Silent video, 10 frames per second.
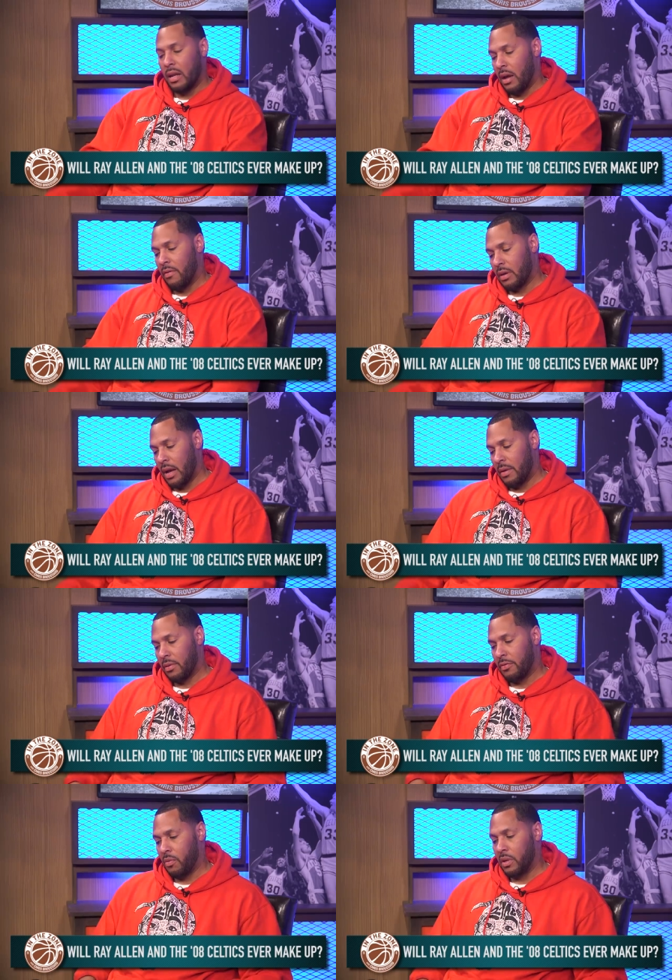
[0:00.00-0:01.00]
that never came
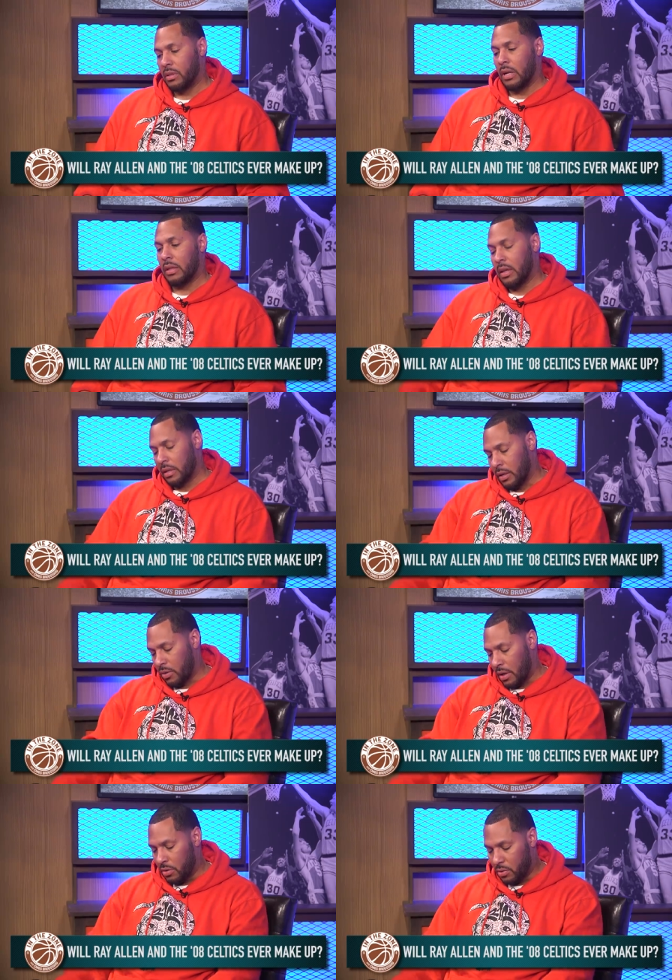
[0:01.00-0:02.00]
to fruition. I think they're
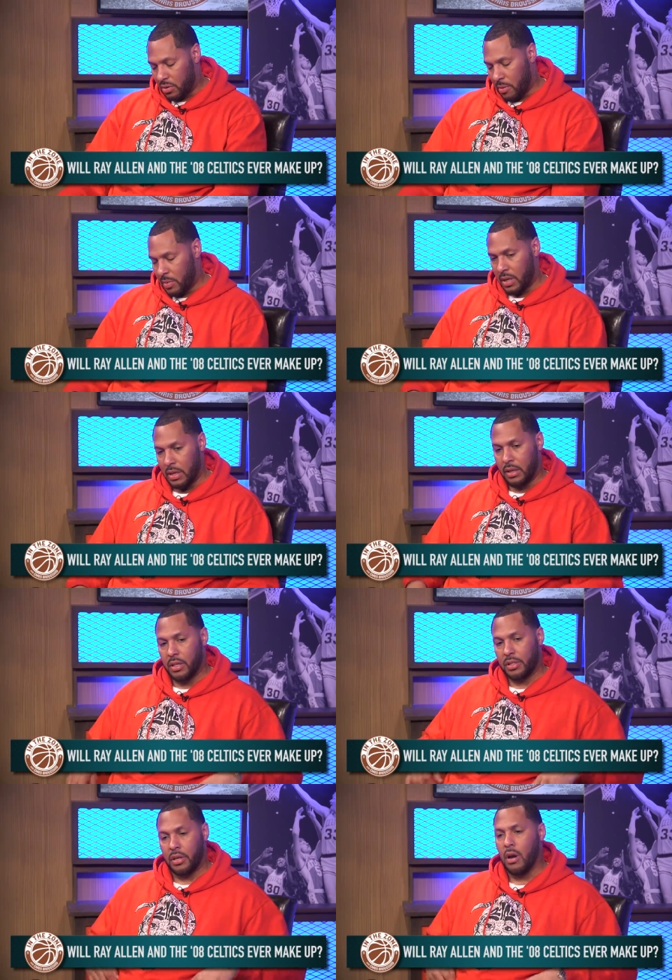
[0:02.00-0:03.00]
trying to do something again
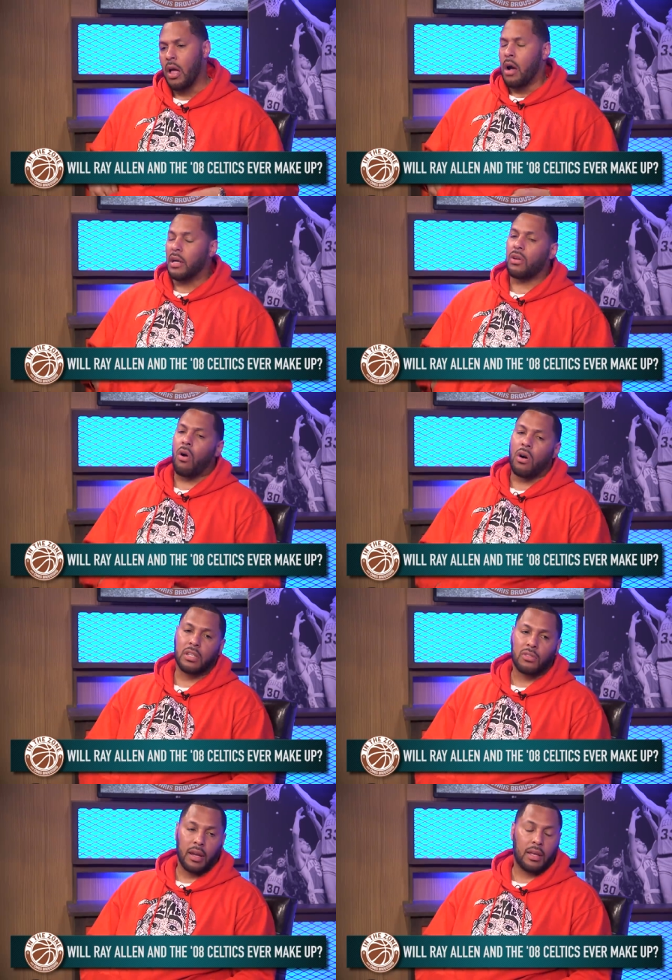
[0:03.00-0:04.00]
this year. It's hard
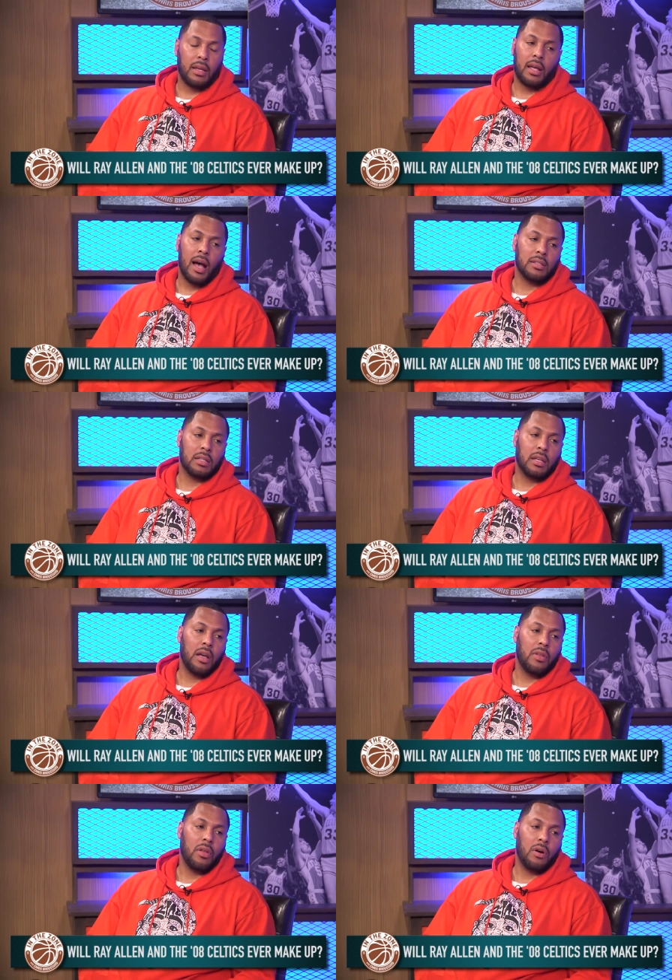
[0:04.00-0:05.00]
to try to get guys
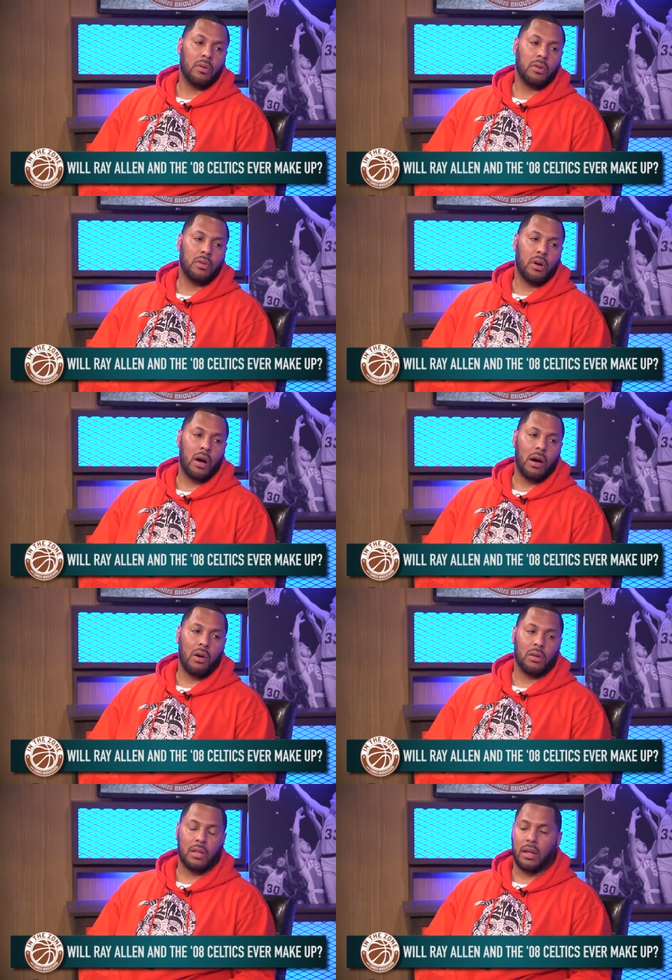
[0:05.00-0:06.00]
together though. Yeah, you know how
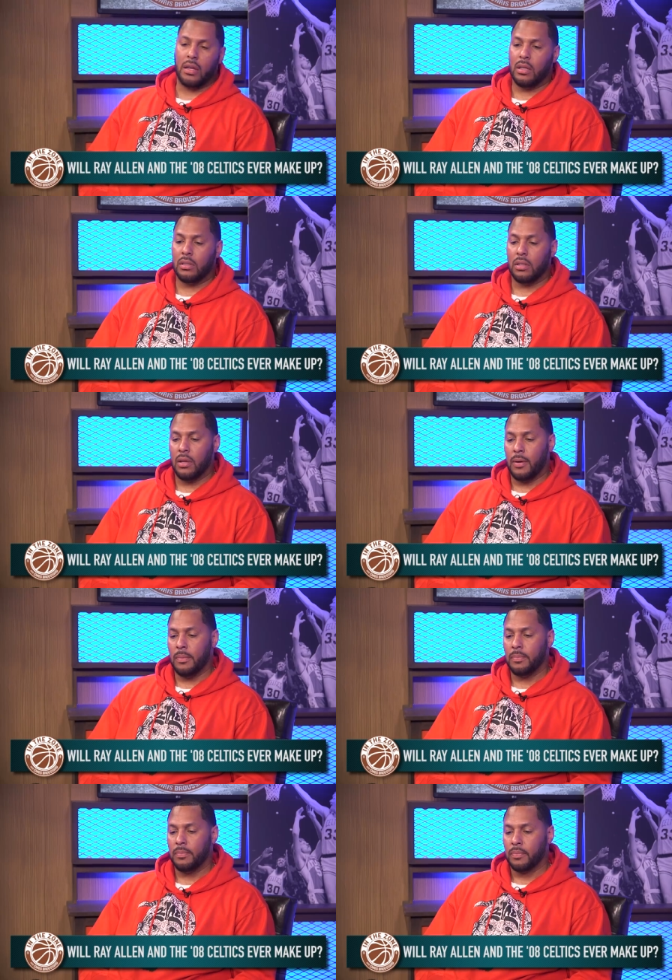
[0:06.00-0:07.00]
hard that is. Um,